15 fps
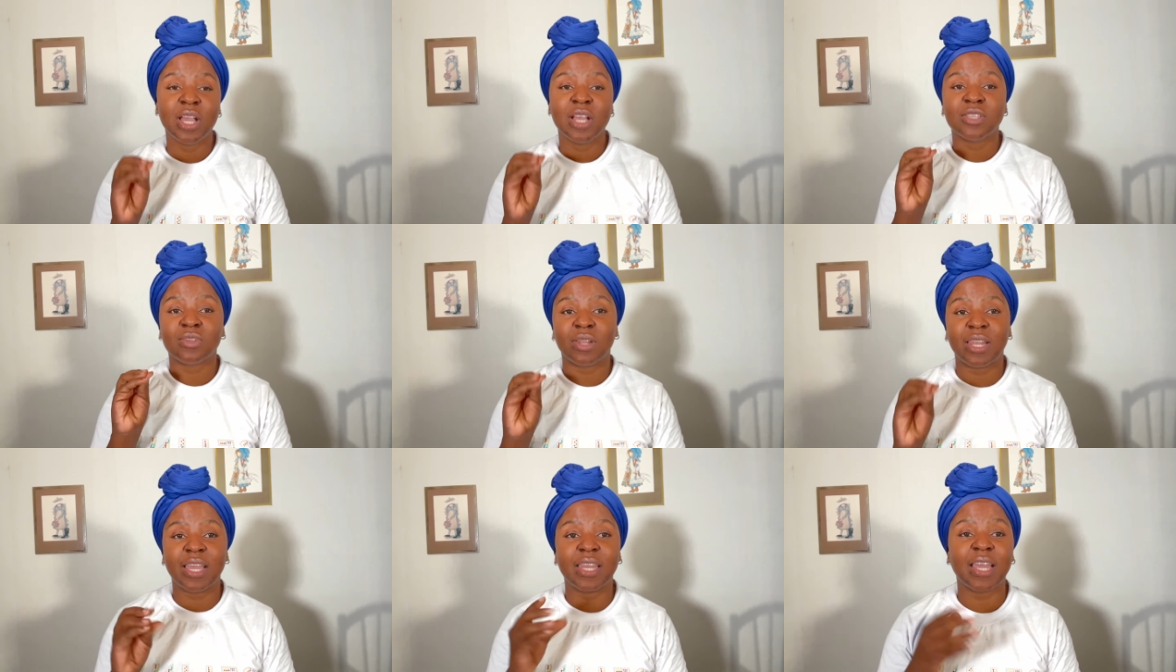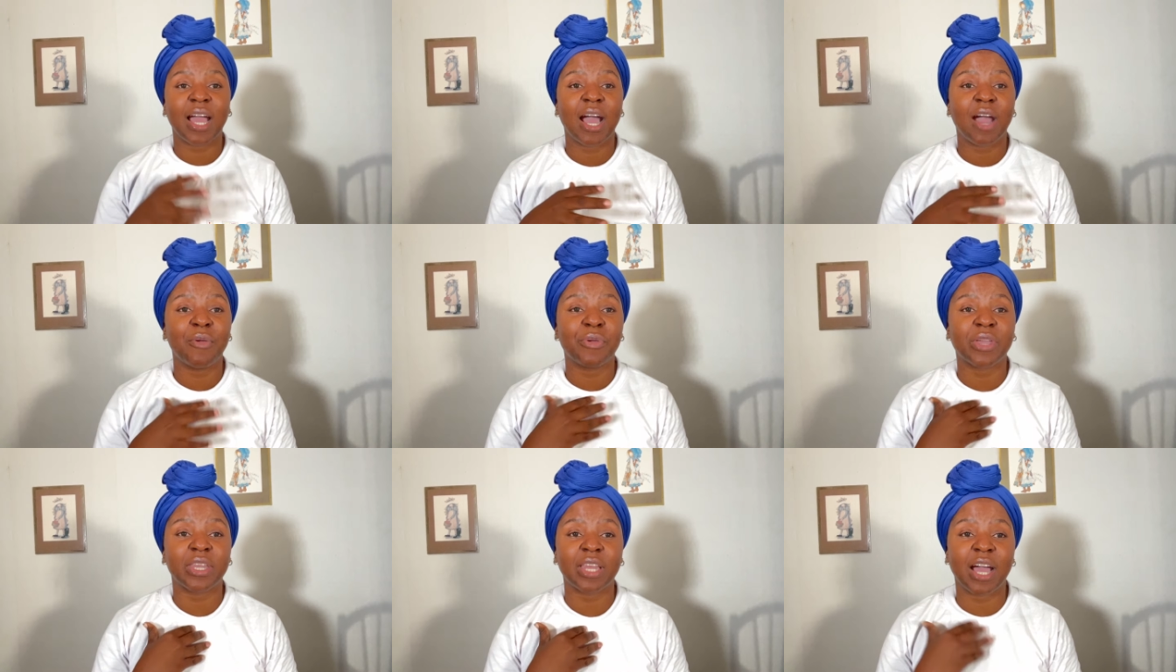So learn how you
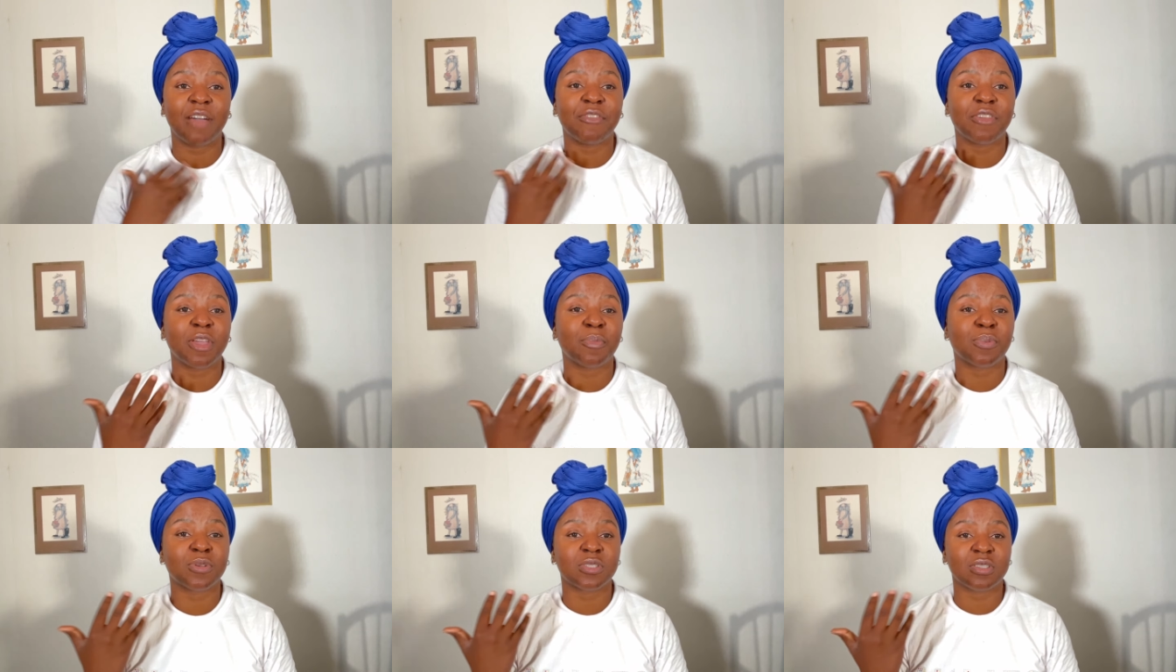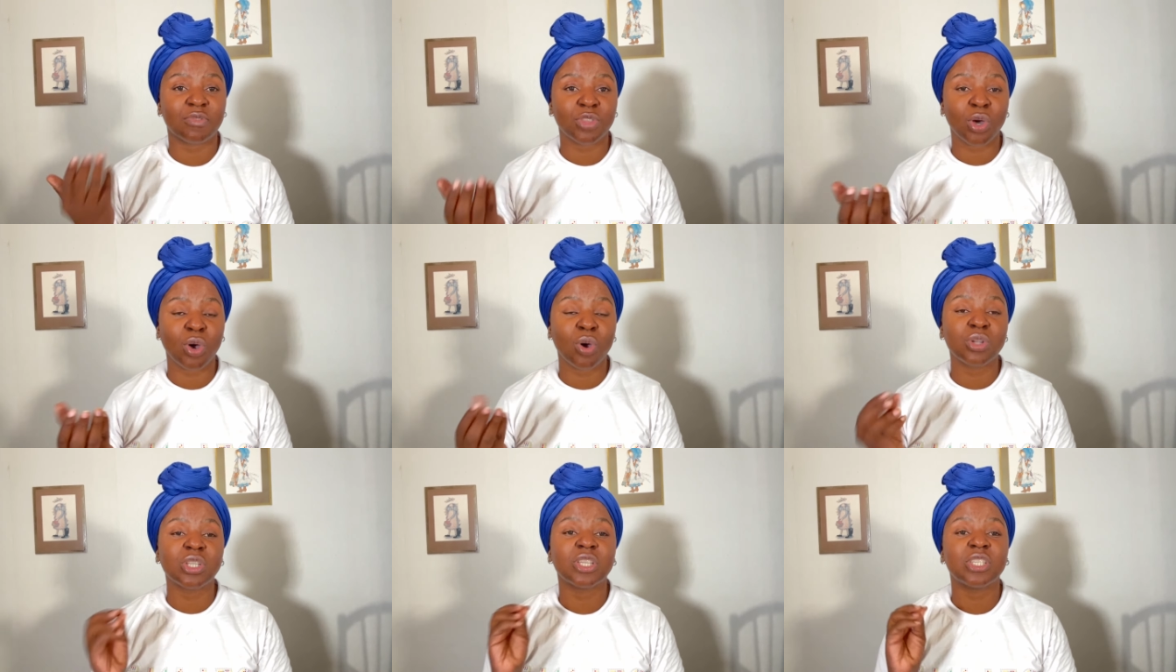can have a positive
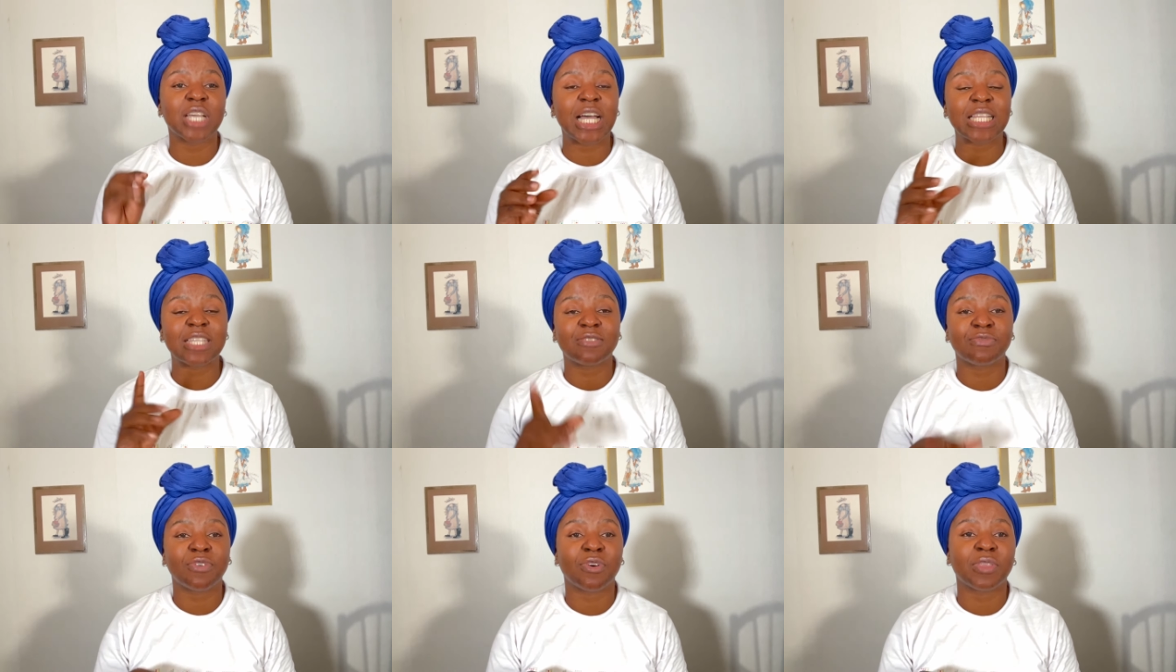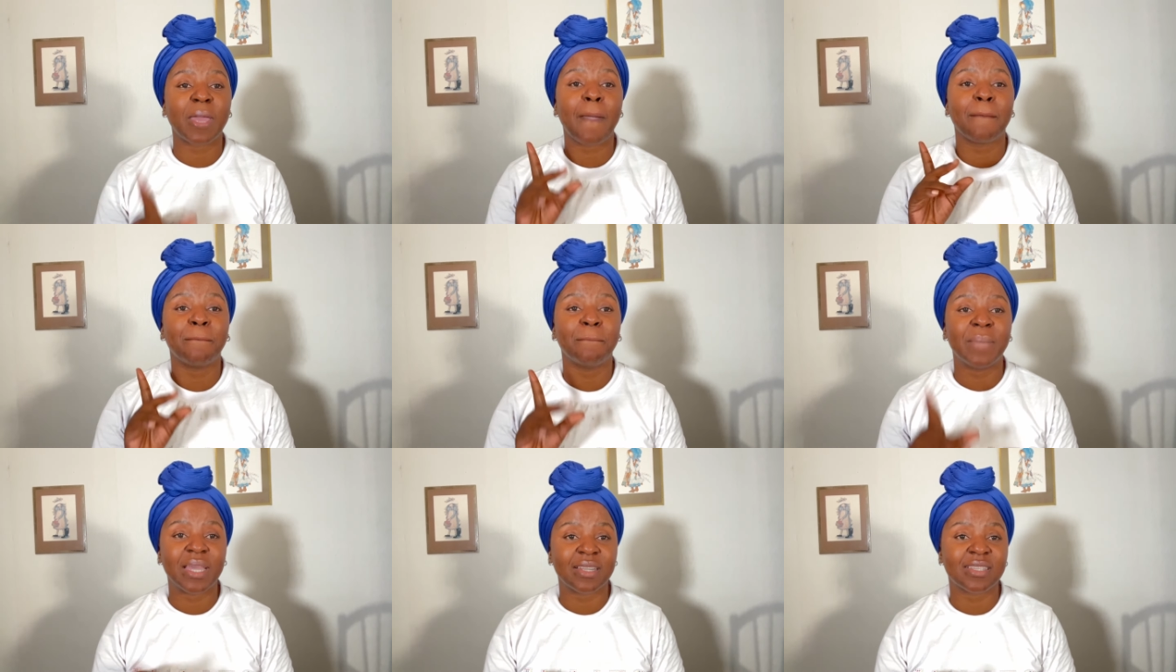thought just for the
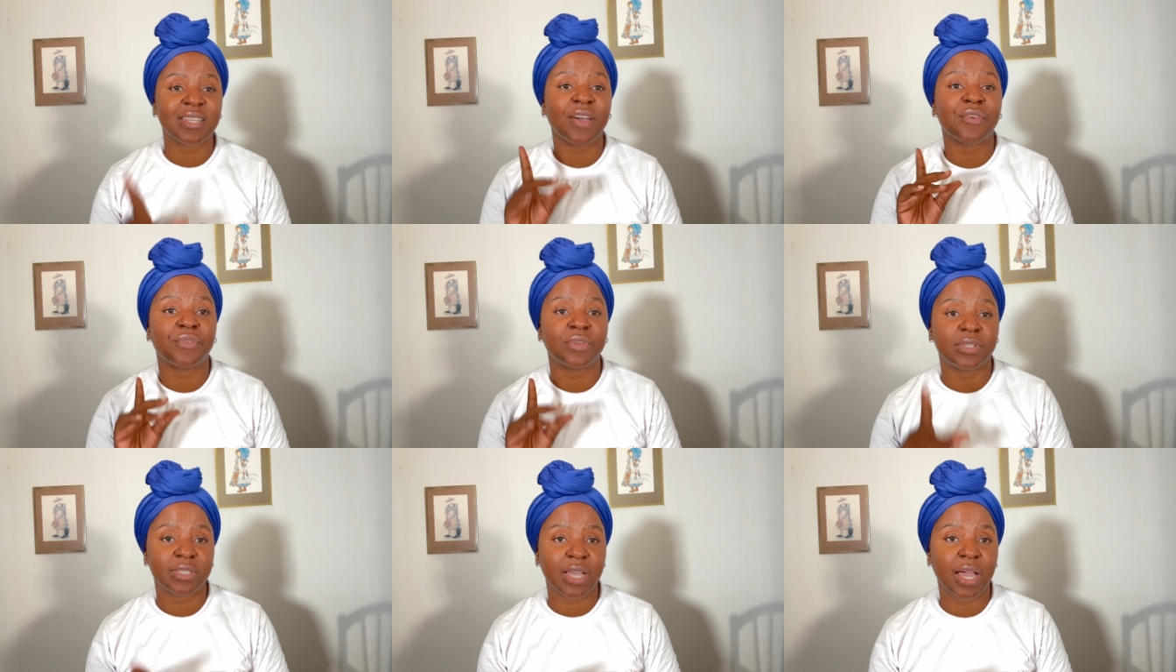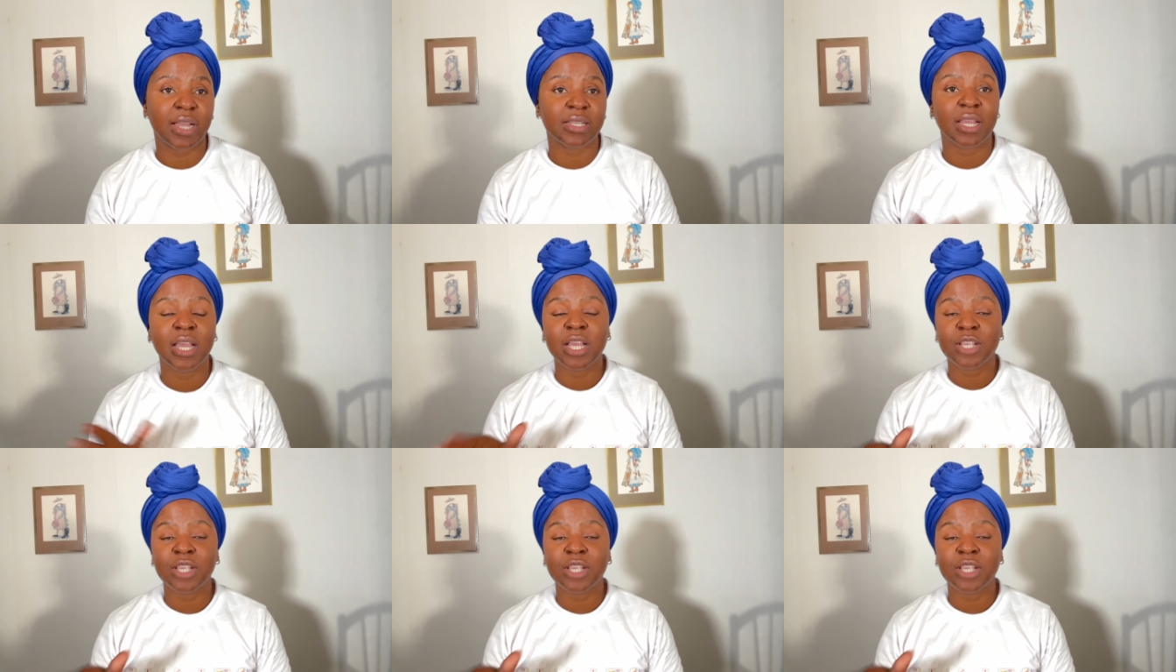better result.